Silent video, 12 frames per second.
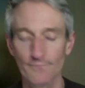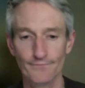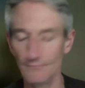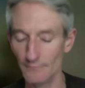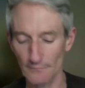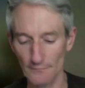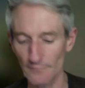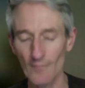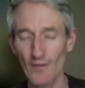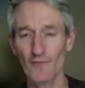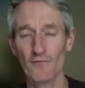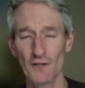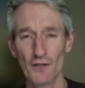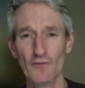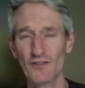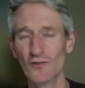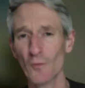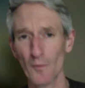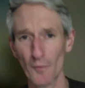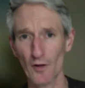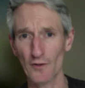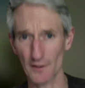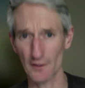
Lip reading: No, you stop apologizing